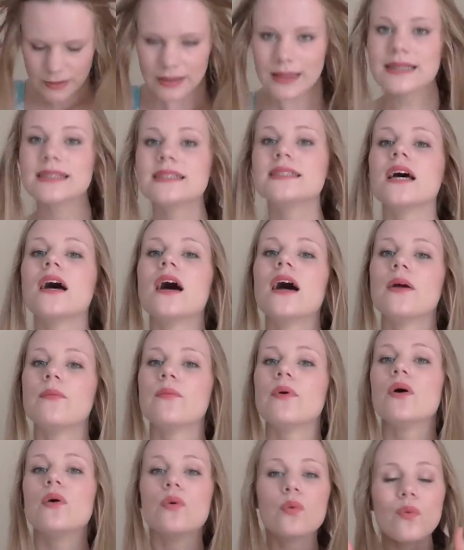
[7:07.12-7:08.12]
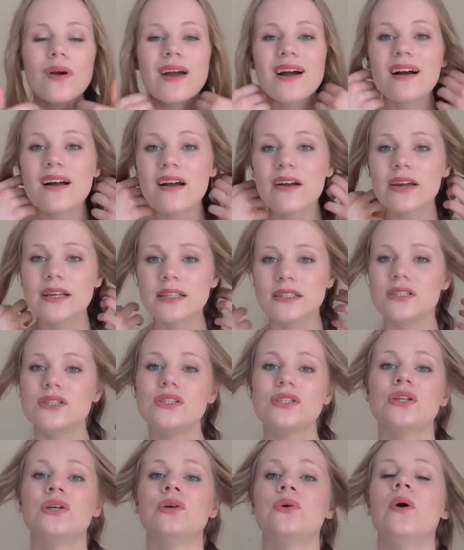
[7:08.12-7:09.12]
but this time we are going
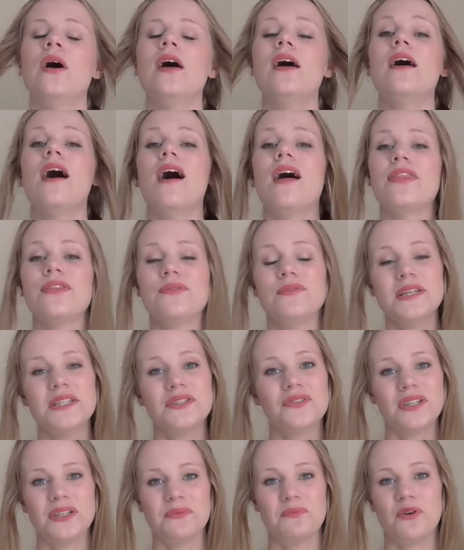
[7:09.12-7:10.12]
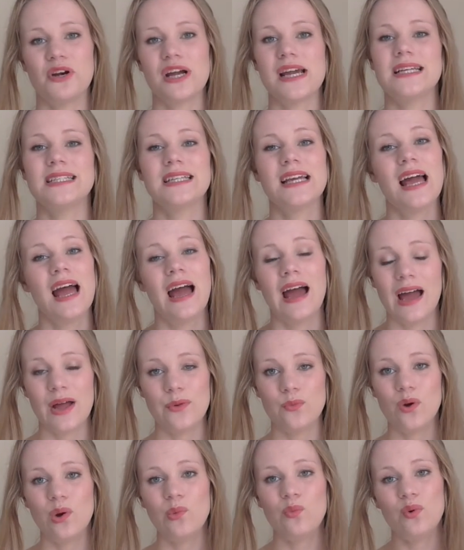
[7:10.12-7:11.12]
to do a 3-stranded braid,
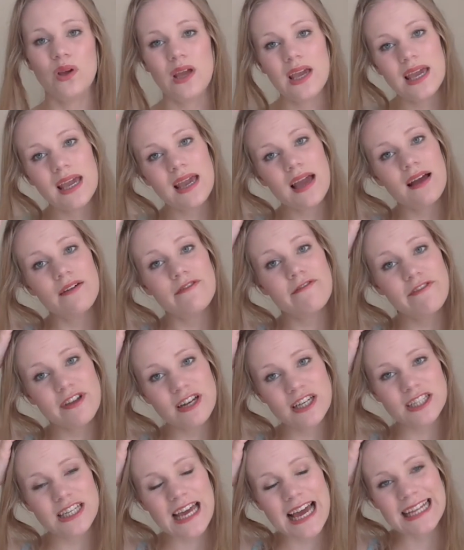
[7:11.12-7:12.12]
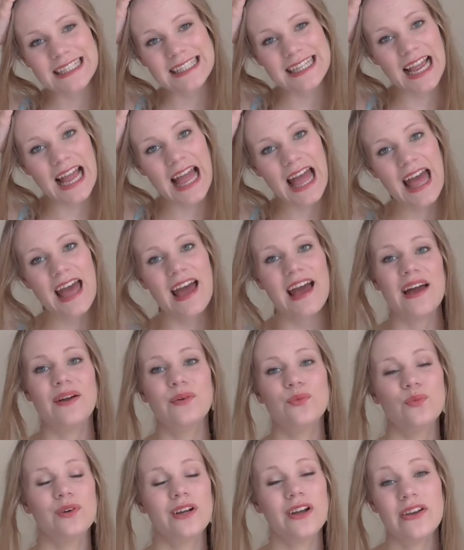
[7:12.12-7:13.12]
and when we have finished adding
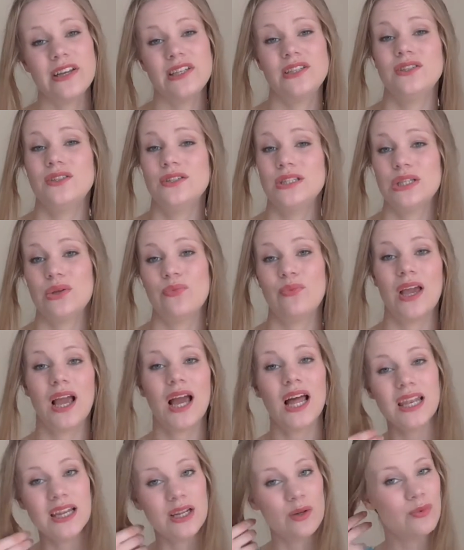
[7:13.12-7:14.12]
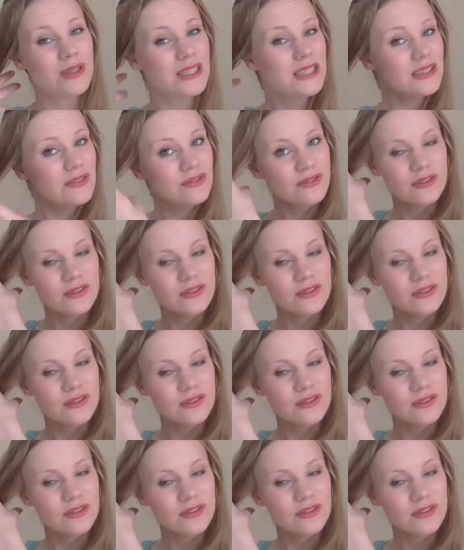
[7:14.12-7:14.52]
hair, we're going to do something a little bit